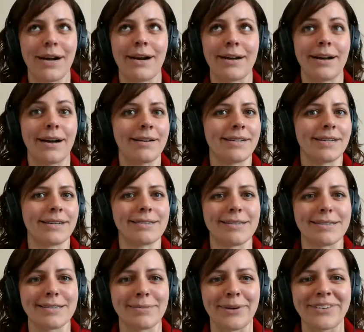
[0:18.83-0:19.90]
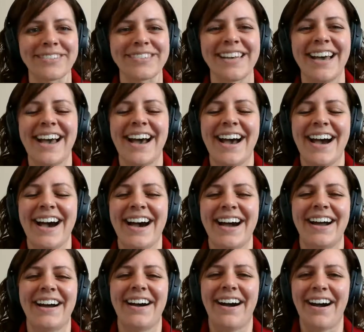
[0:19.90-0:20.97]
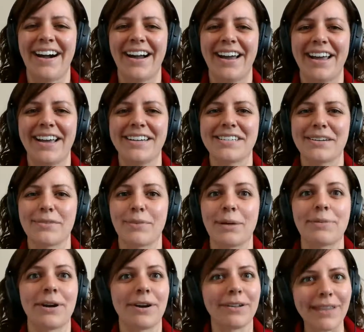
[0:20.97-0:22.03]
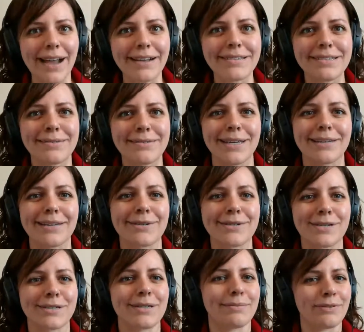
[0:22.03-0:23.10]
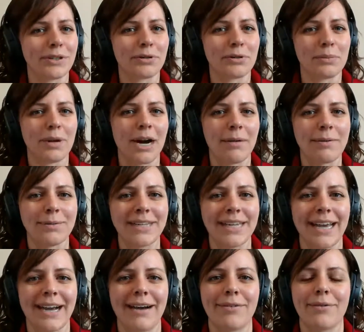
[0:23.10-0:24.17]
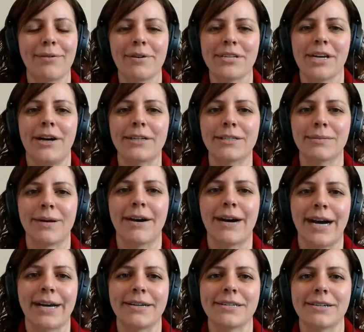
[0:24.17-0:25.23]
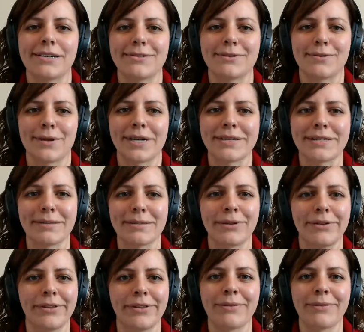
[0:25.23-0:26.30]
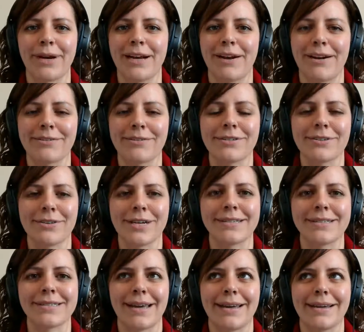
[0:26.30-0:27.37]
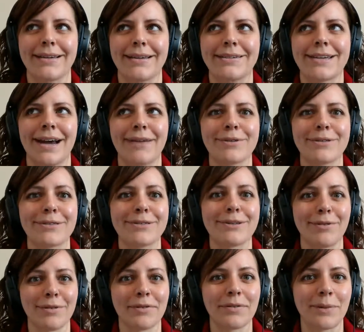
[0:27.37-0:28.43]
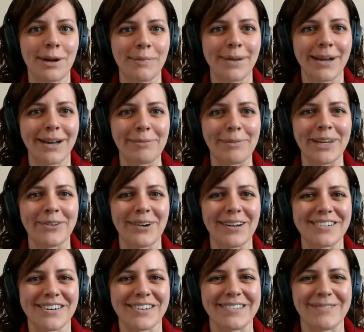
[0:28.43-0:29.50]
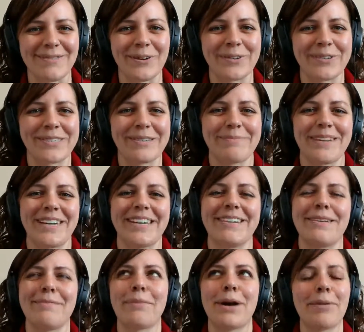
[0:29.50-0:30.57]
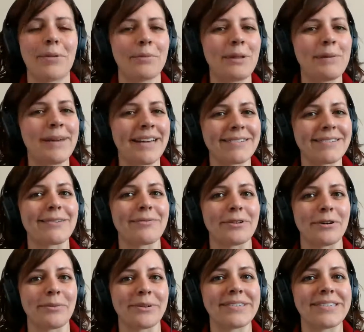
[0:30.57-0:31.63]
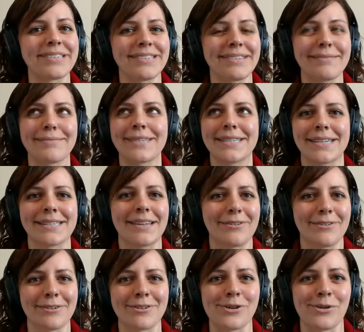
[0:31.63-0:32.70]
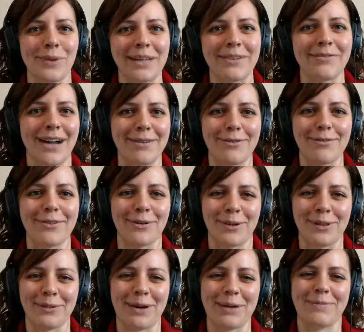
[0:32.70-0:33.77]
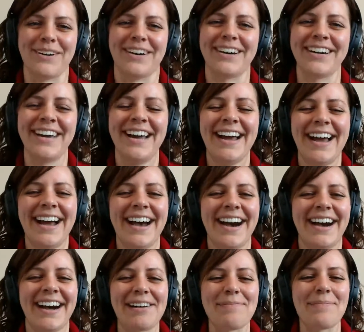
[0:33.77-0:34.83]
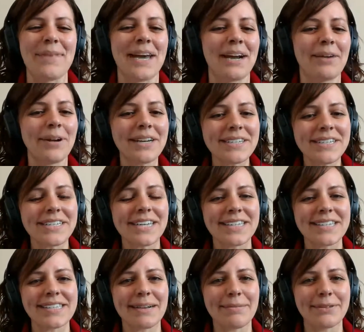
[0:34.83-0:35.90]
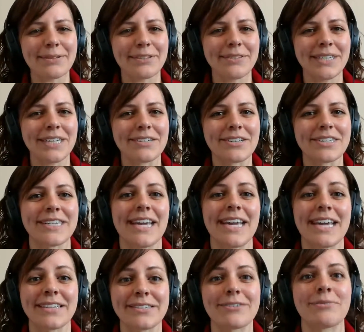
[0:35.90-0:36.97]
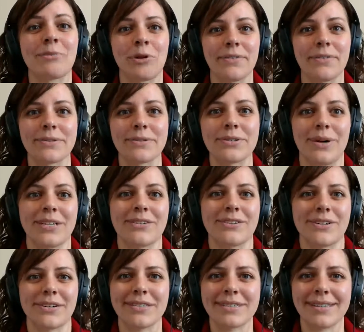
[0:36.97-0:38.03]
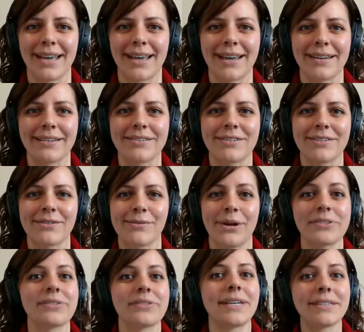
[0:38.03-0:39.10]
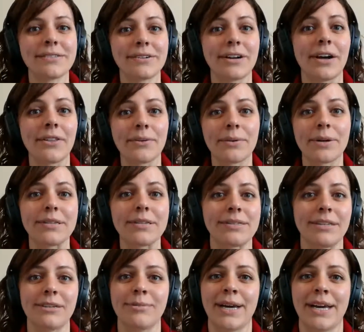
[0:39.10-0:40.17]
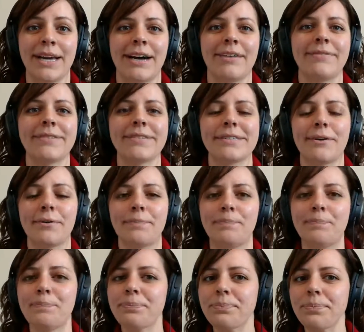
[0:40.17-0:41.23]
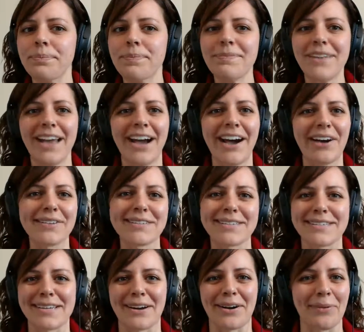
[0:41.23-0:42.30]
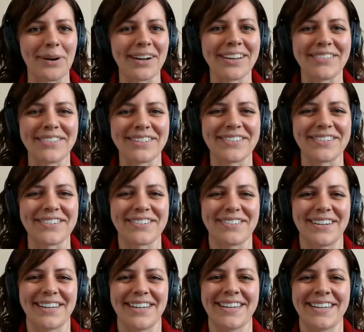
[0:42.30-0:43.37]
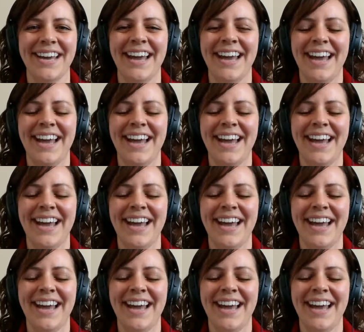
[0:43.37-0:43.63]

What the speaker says: context, I suppose, I did a webinar last week, which some of you were probably at, where we talked about how to tell stories that pull in the right heartstrings. And I was so overwhelmed by how many questions folks submitted, probably because there were almost 625 of you on the webinar. And I wanted to take this opportunity just to answer more of those questions and to also answer other ones that you may have. So how this is going to work, if you're just tuning in,